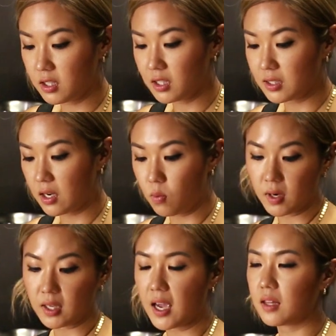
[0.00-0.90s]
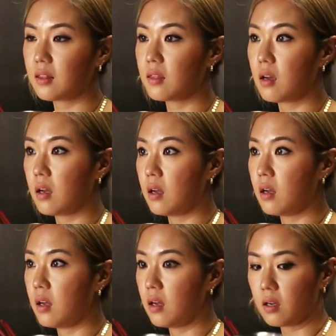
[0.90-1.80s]
this because I don't wanna get
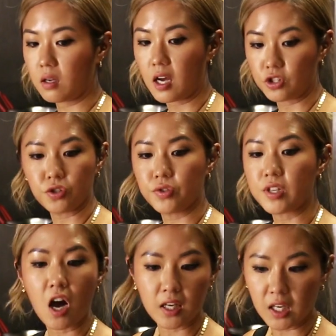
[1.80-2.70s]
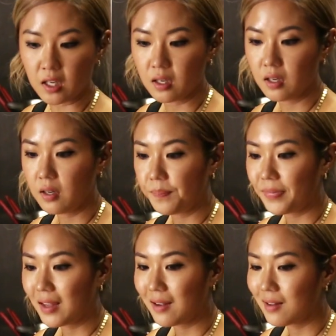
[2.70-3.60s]
the katsu soggy.
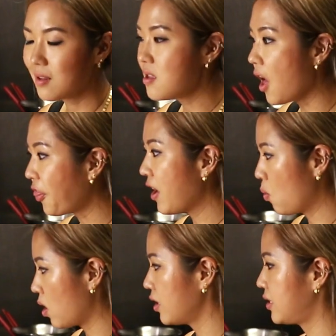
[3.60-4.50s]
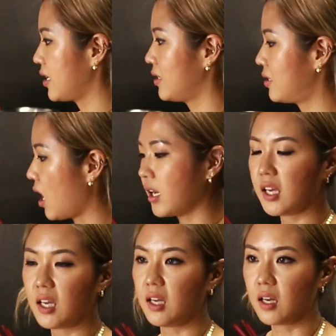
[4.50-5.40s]
Nothing worse than
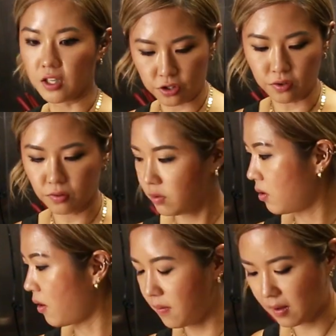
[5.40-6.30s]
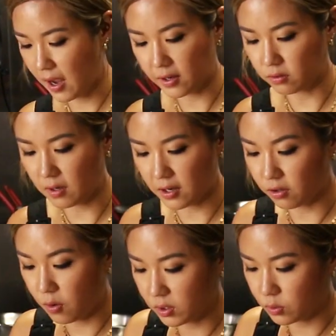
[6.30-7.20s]
soggy katsu. I
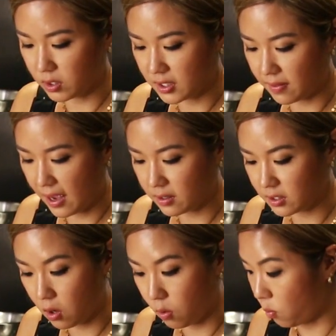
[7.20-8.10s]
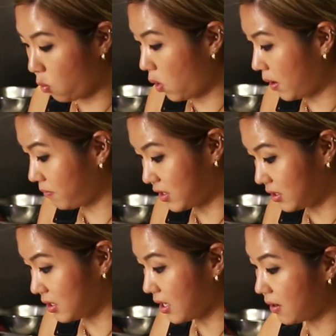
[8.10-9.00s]
don't know what's worse than that. So
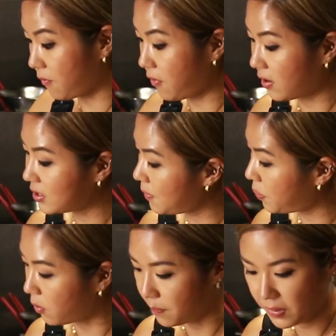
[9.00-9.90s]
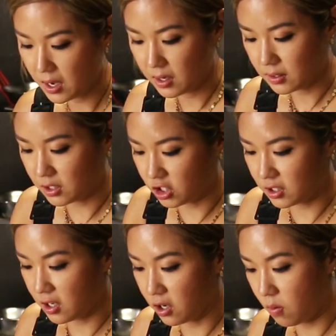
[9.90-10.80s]
this is like very simple. It's
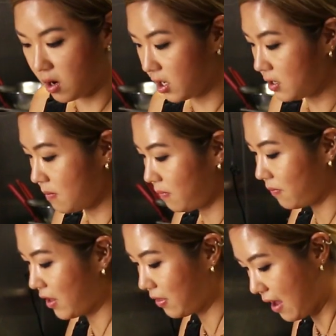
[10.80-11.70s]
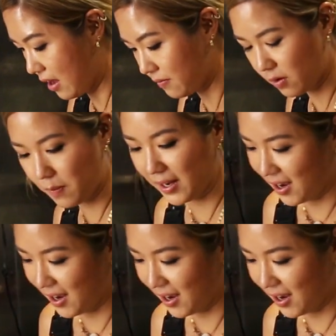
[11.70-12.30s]
just gonna go on like that. Oh my